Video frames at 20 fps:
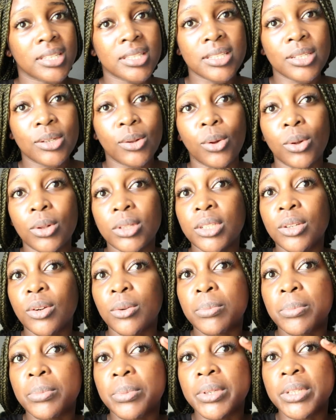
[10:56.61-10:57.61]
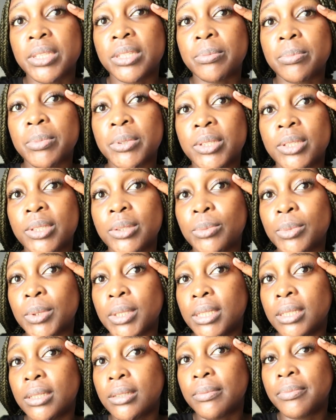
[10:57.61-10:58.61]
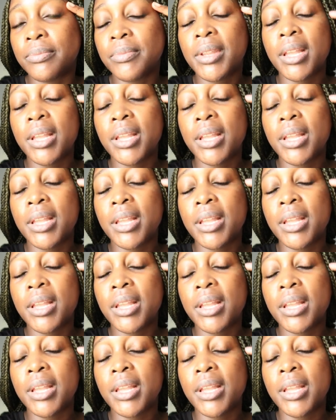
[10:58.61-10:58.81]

still holding on pretty well.